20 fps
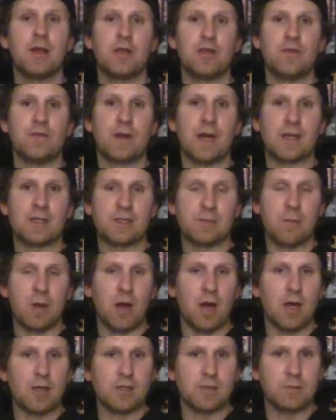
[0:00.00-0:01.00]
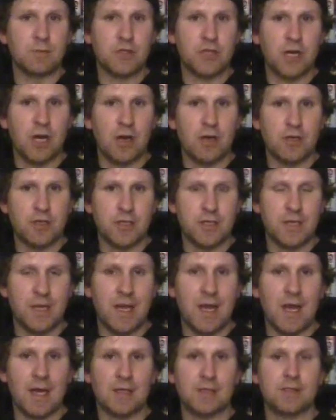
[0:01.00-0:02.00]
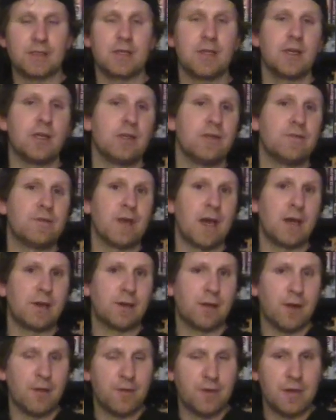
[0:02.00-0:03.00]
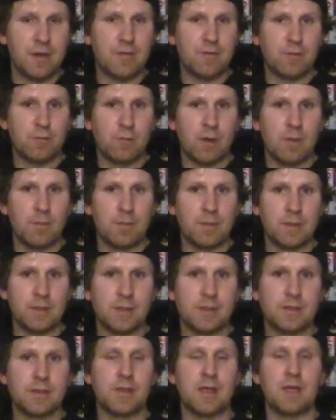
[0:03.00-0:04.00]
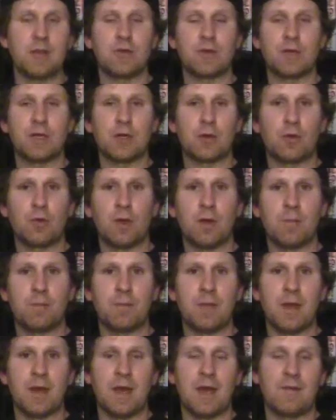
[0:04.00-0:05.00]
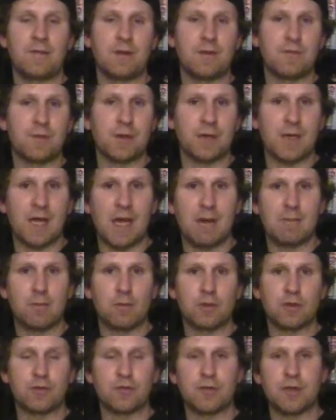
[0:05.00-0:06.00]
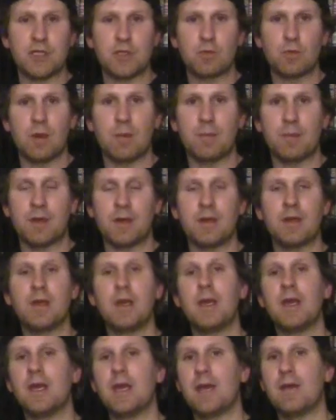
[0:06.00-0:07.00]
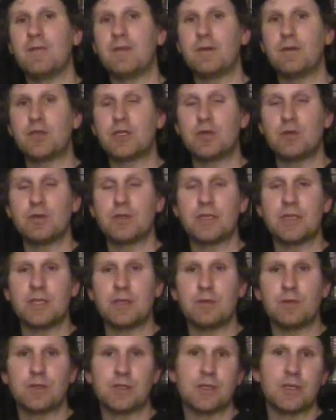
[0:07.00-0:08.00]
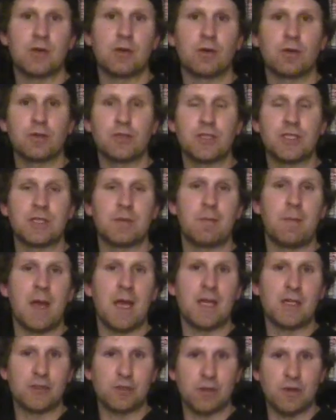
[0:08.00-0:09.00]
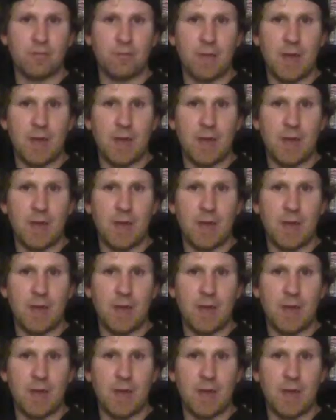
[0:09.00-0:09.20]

You've got some awesome charge attacks. You've got tons of different weapons that you can equip that have different combos for each weapon. If you choose to use Cyril, she's a master of